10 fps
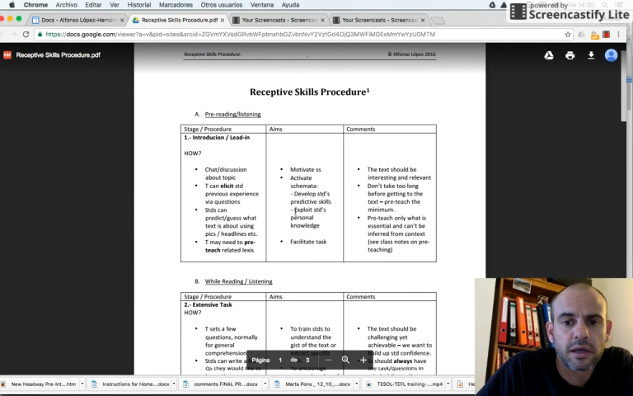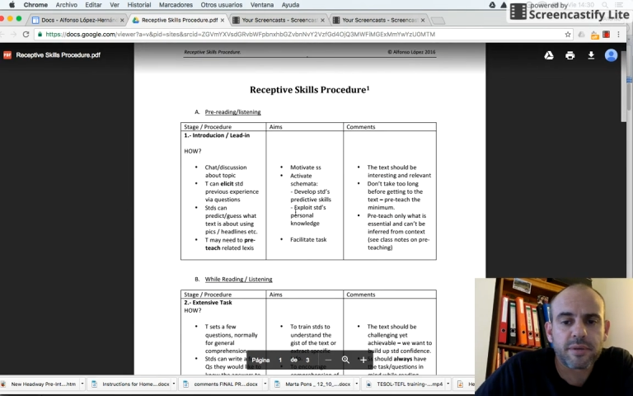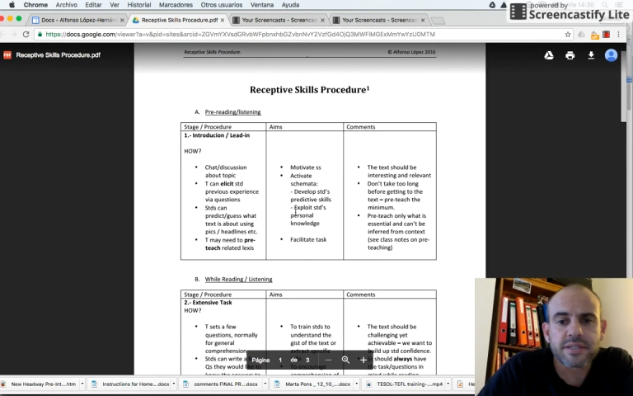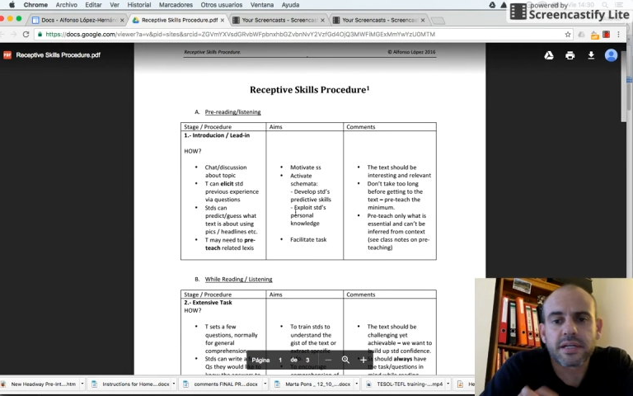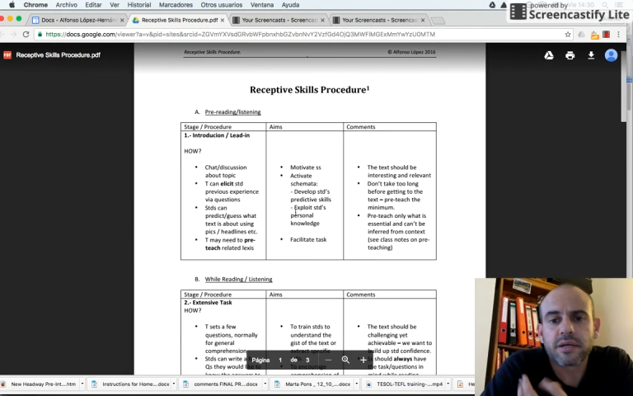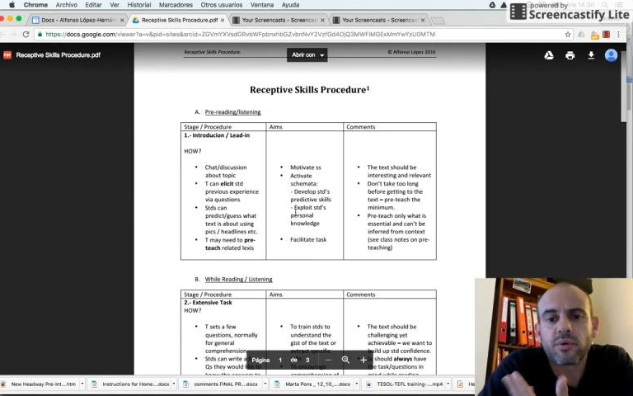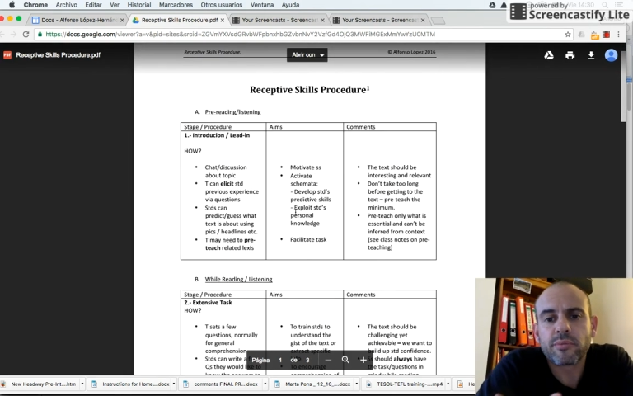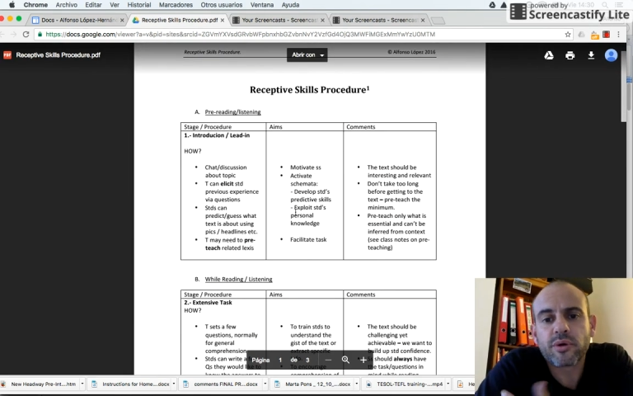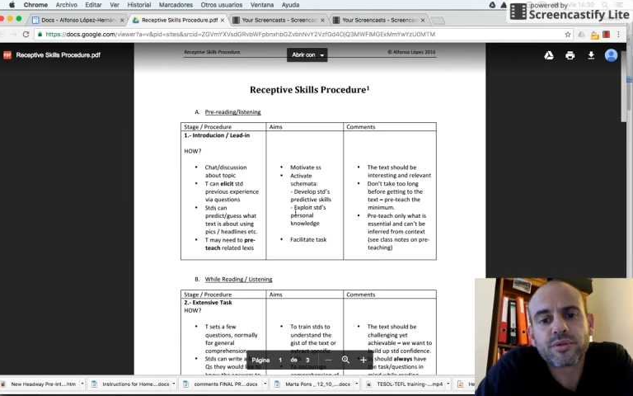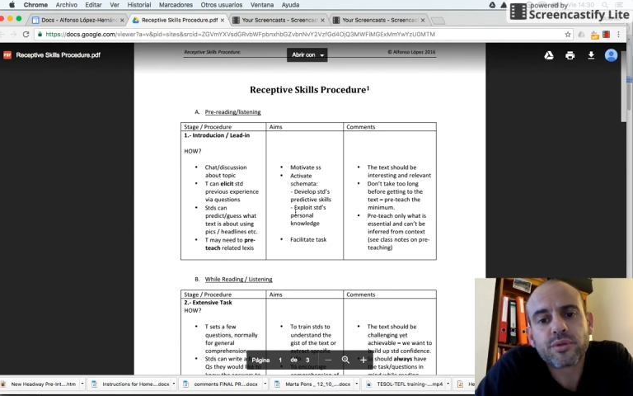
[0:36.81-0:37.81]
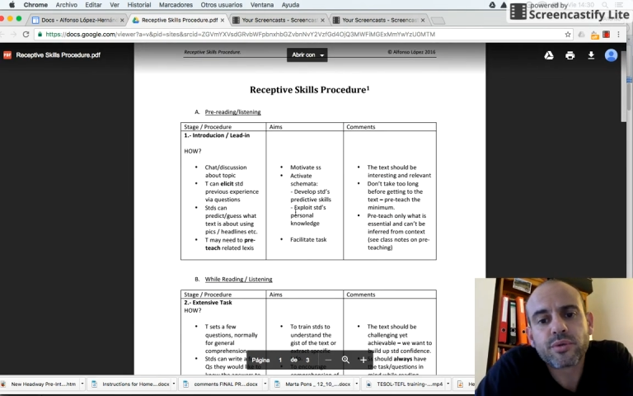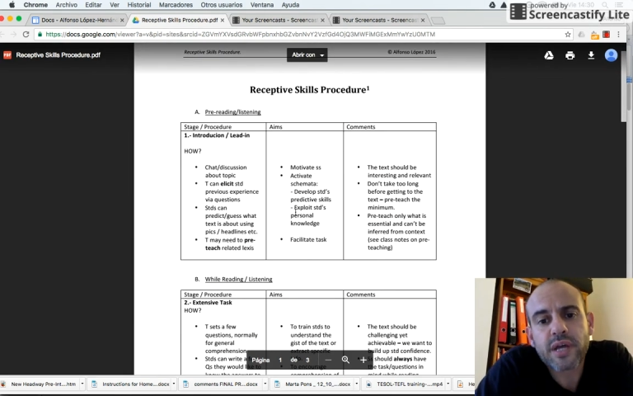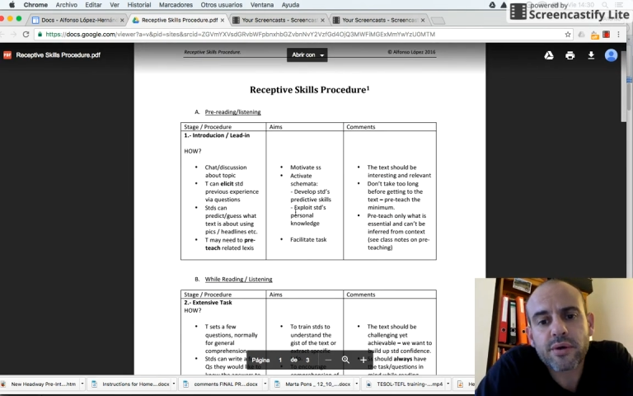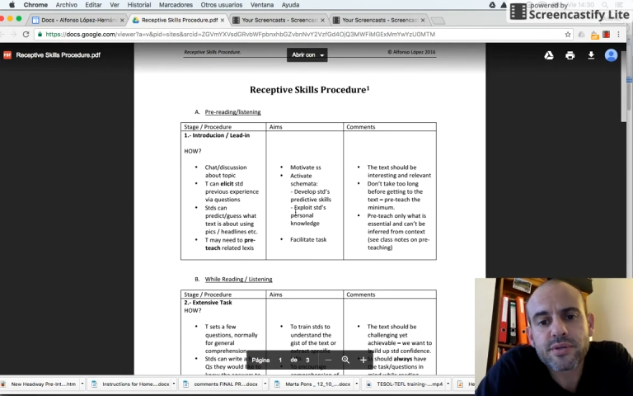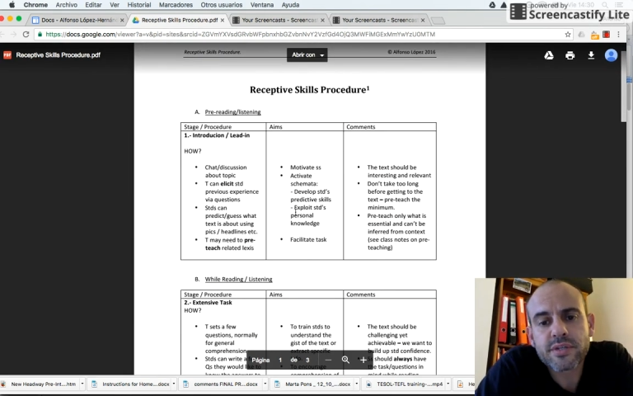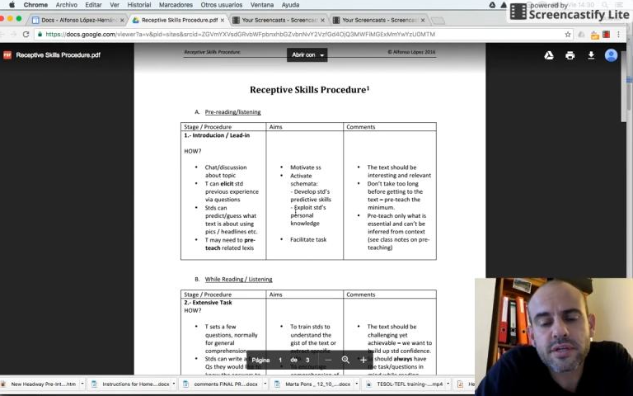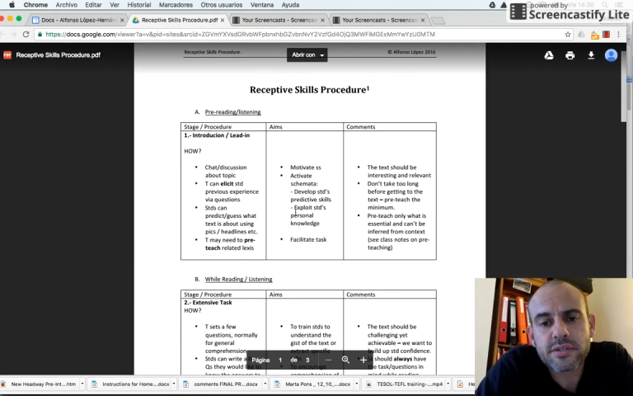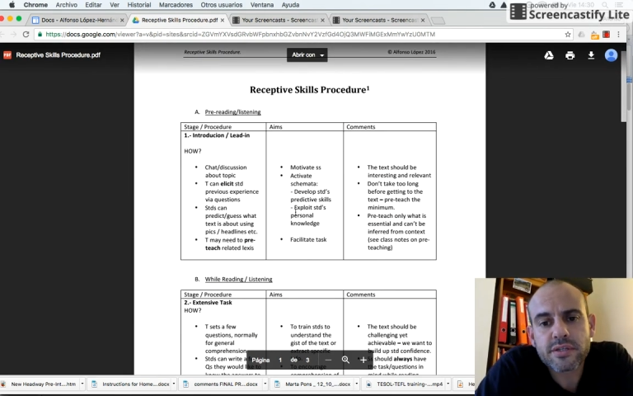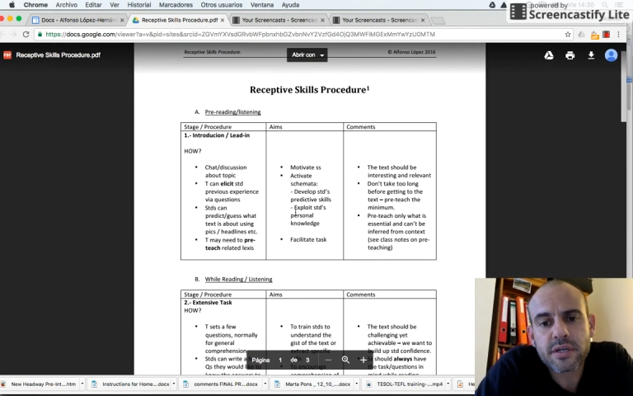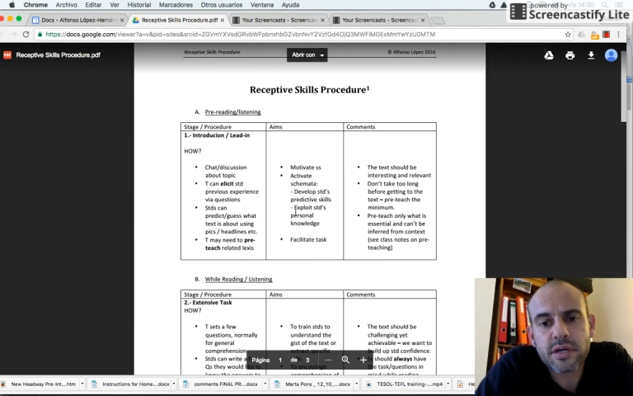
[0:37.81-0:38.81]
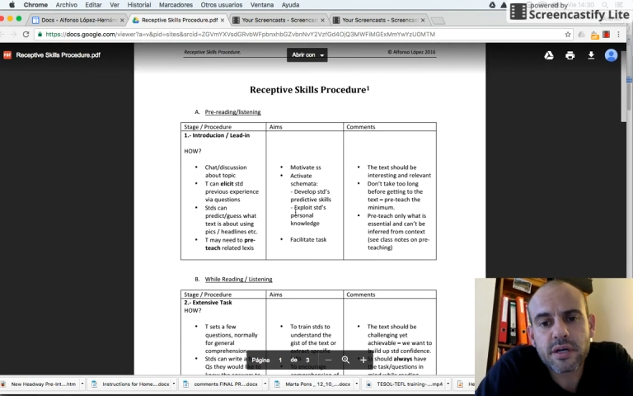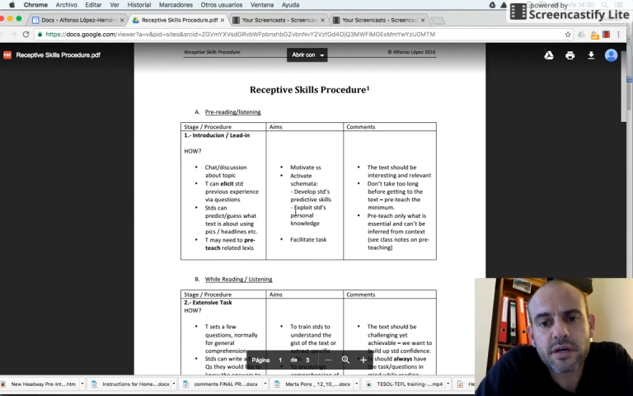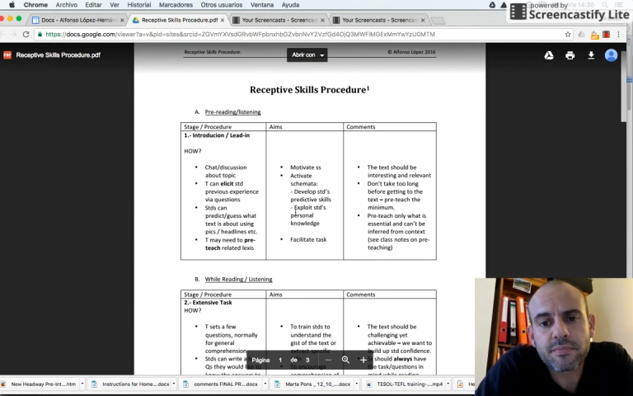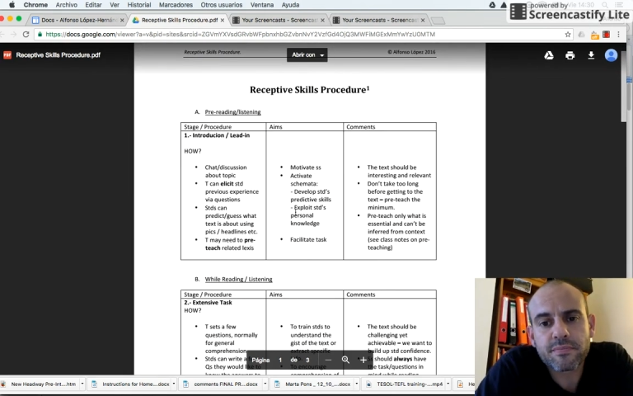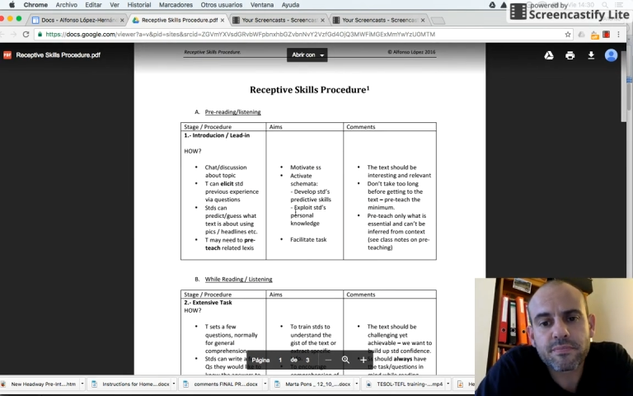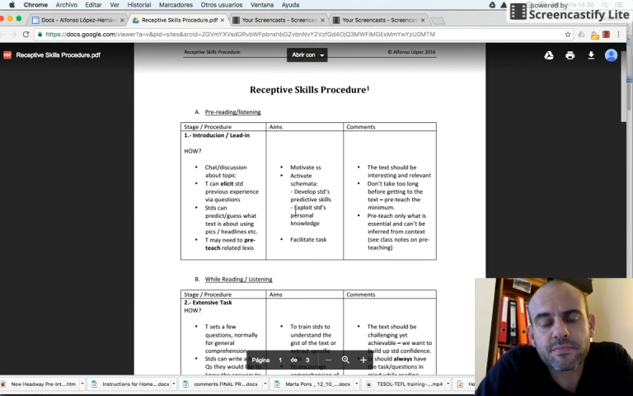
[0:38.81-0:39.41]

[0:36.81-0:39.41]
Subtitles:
And basically, what I'm going to do now is in a